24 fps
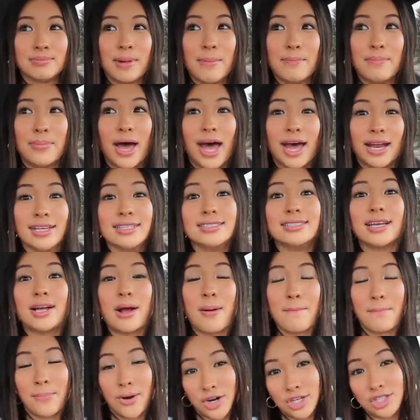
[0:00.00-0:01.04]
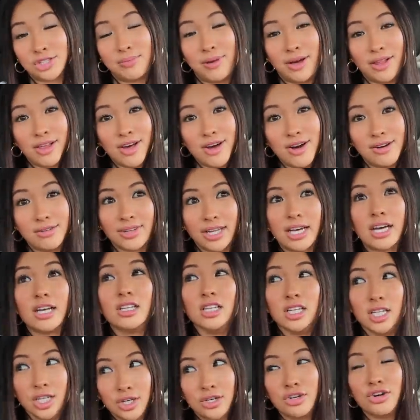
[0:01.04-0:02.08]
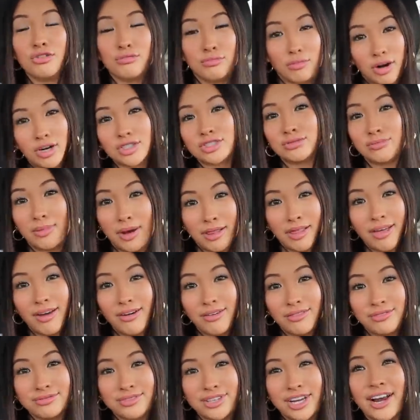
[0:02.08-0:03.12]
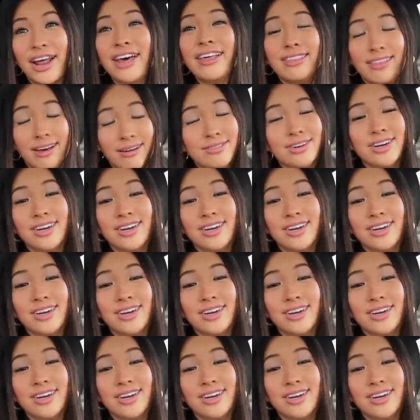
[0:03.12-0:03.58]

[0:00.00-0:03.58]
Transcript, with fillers: my bed is like a marshmallow, like a literal marshmallow. And I love